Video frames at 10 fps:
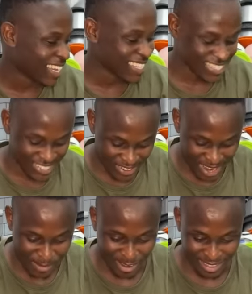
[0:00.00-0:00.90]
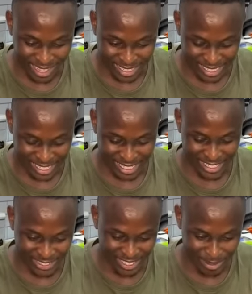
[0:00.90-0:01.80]
Sorry about that.
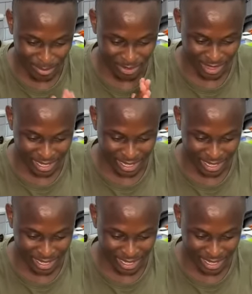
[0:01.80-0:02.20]
Sorry about